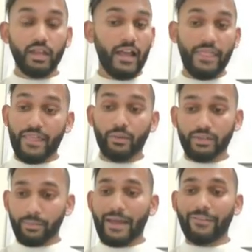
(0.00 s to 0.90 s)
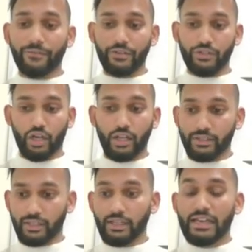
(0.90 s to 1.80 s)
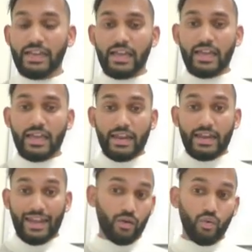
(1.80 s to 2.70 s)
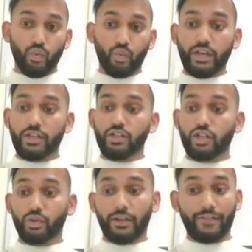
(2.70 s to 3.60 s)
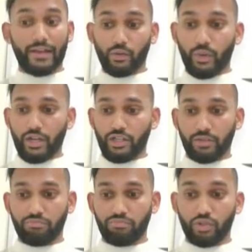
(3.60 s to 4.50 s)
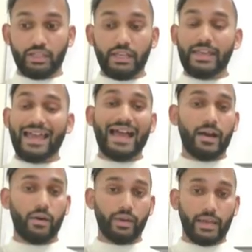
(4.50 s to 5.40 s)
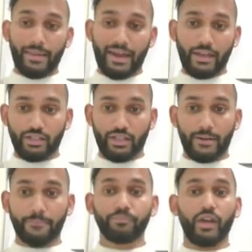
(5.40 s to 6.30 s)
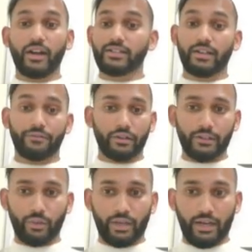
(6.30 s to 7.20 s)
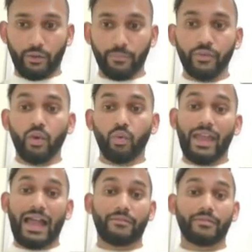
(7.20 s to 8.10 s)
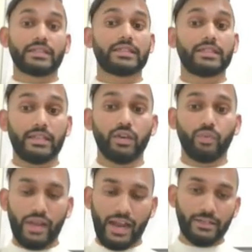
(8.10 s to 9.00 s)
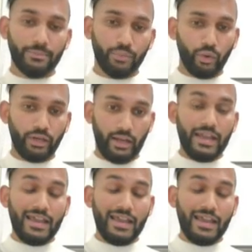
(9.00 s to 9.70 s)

And that was the pathophysiology. Now we need to do the evaluation to see how we can manage that. There are several things we can do. We have C reactive protein.